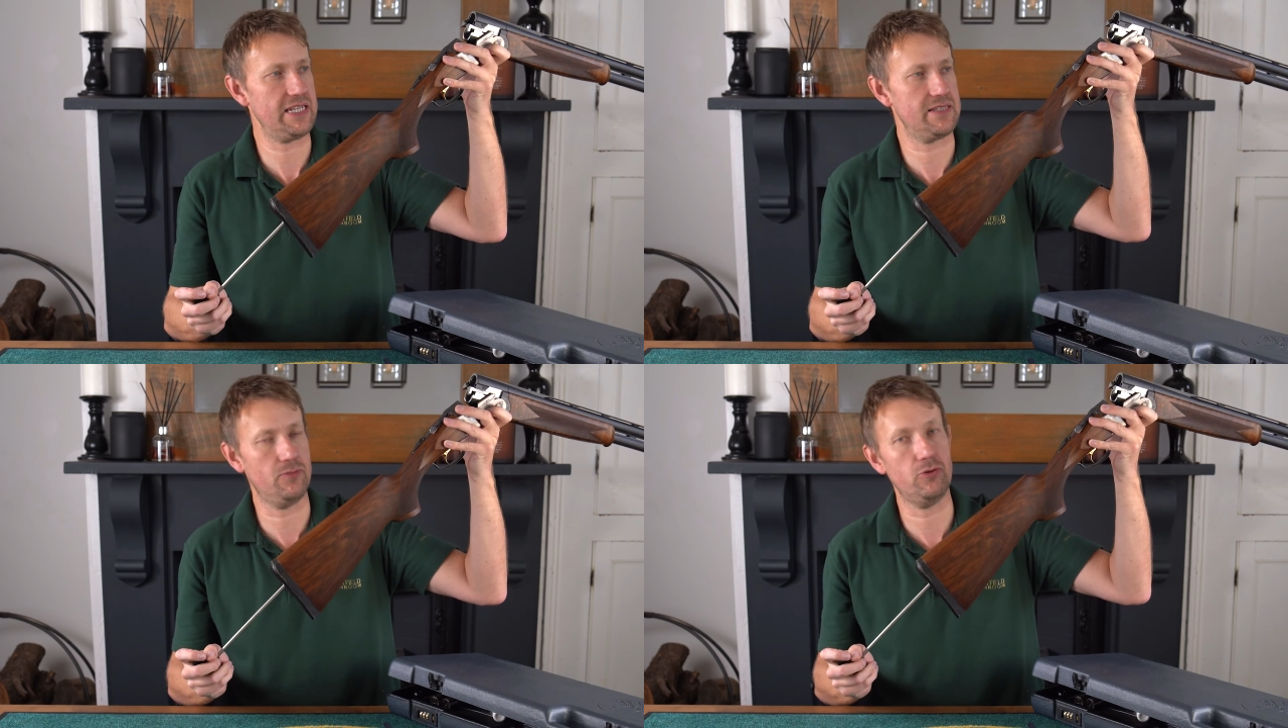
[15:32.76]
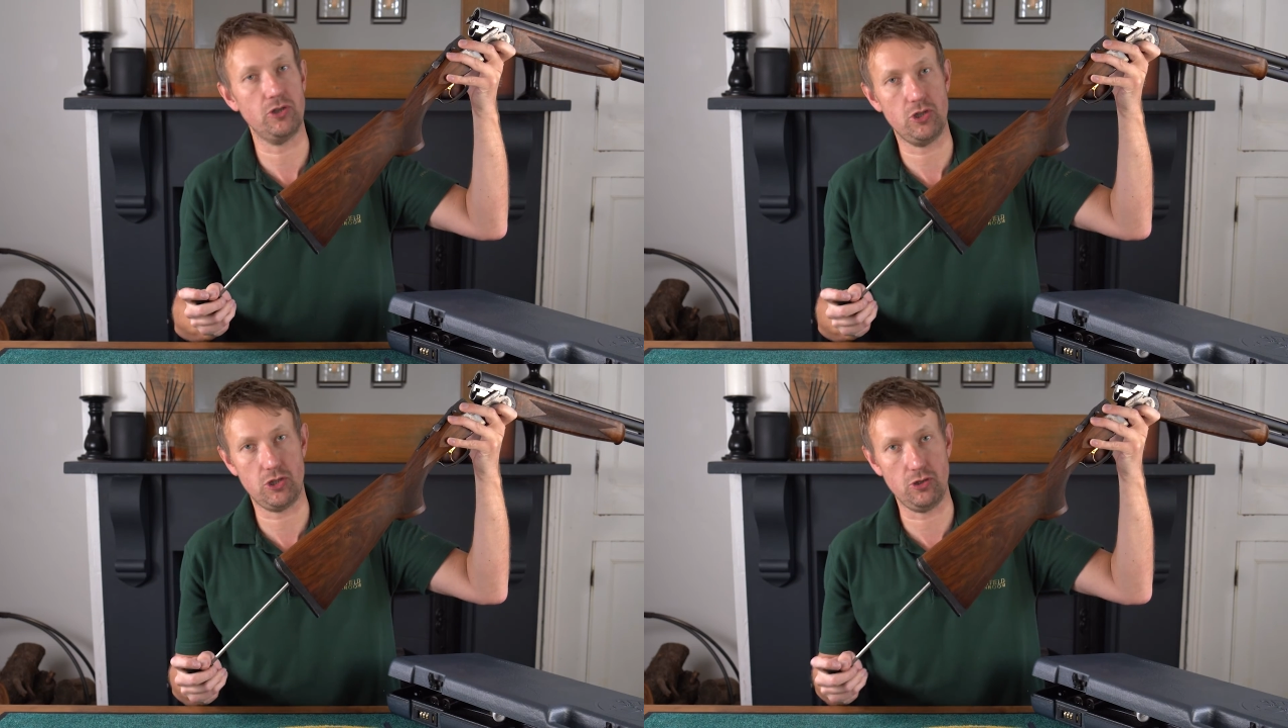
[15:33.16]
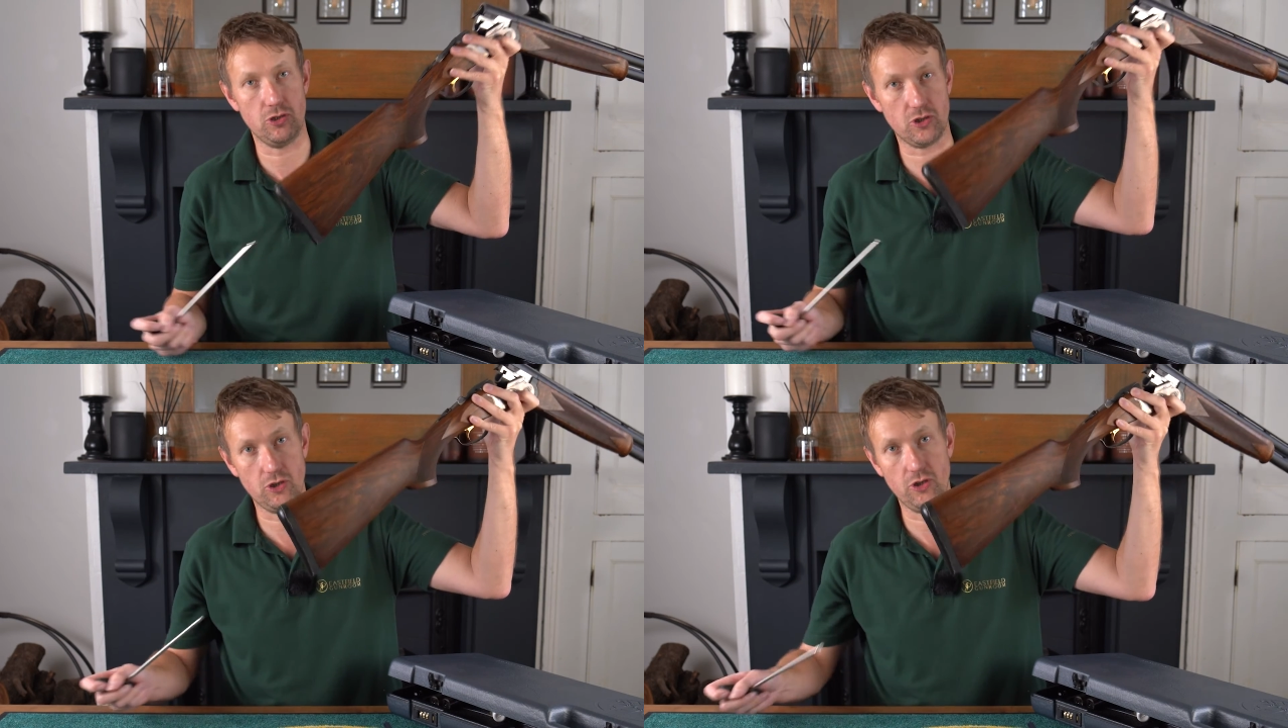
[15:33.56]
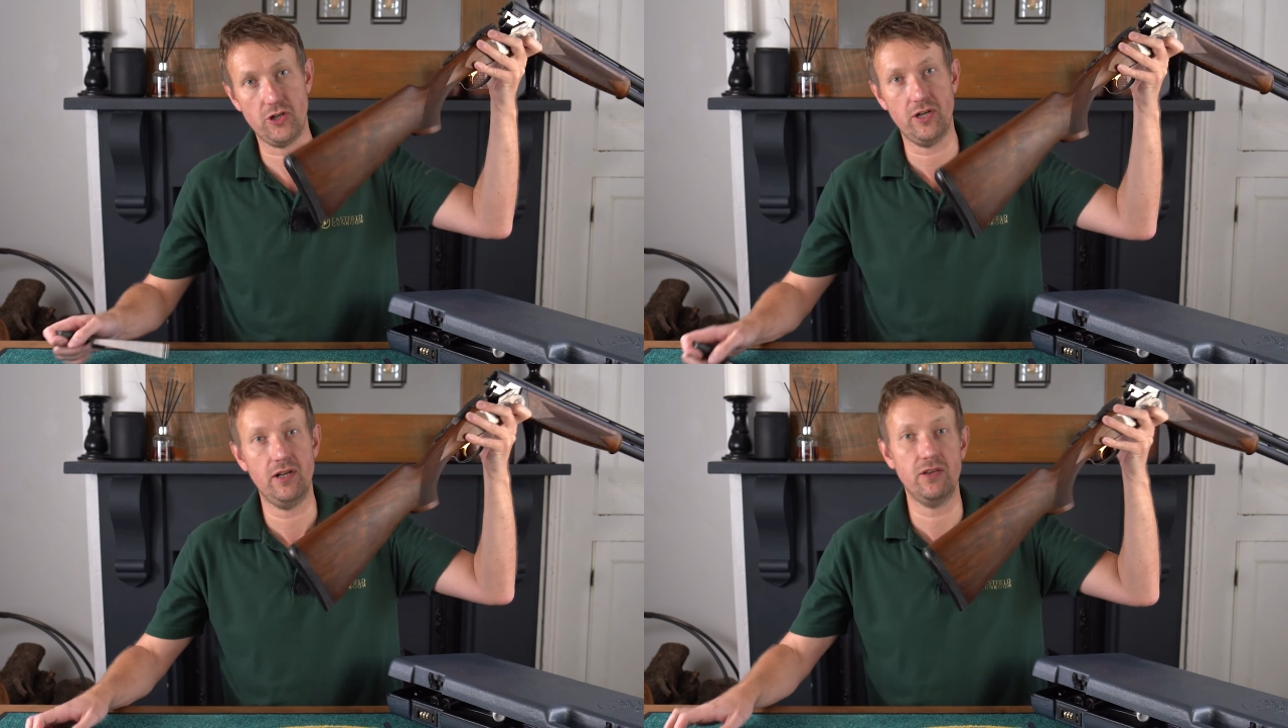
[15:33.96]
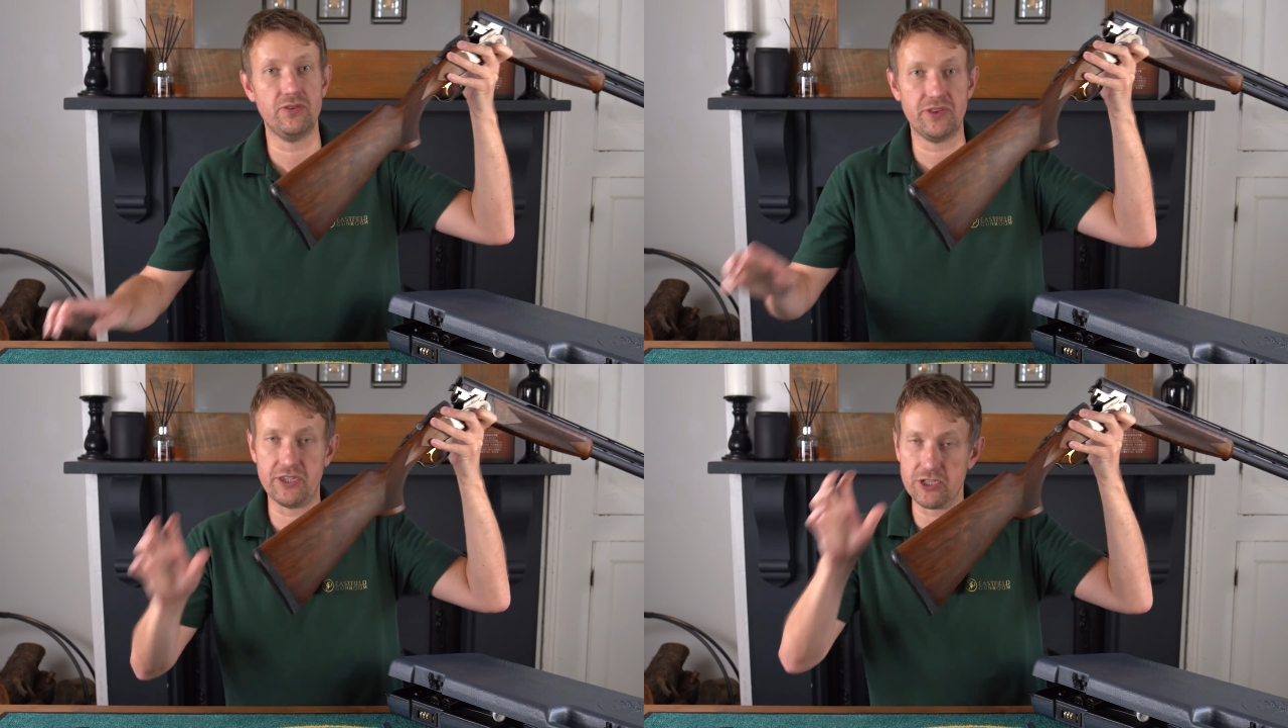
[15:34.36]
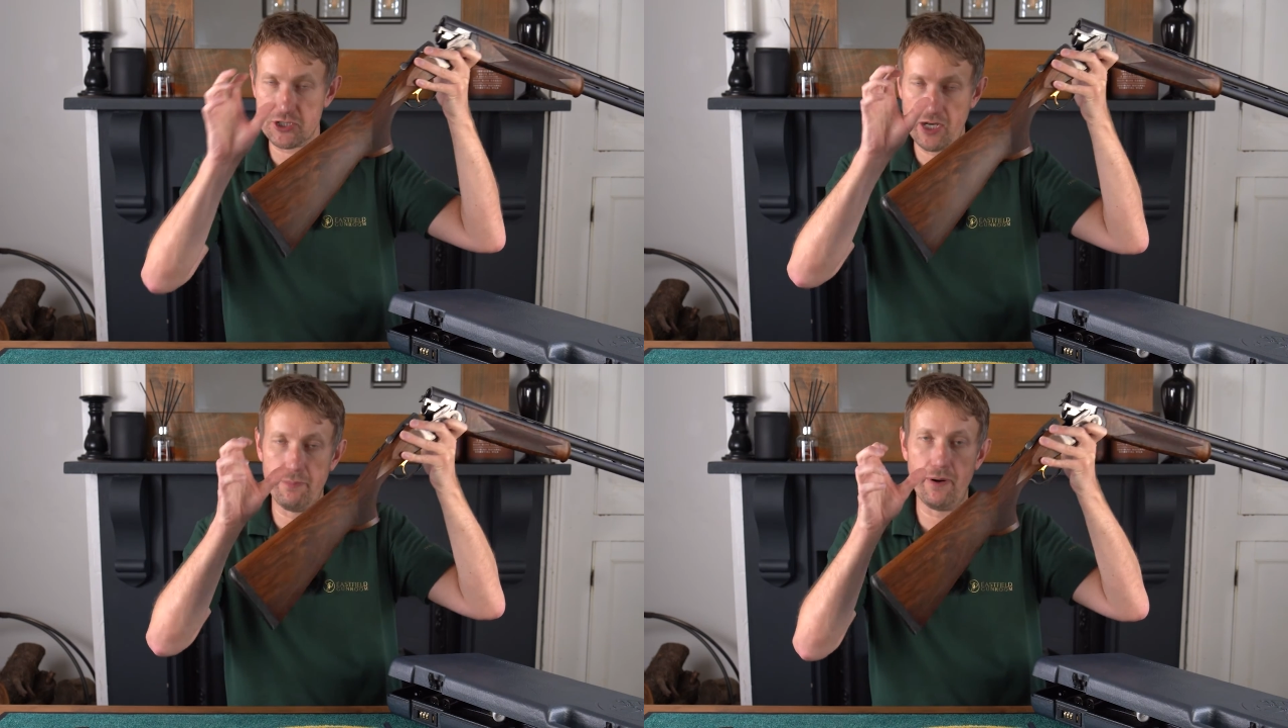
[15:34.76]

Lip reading: is the more you shoot the gun, the stock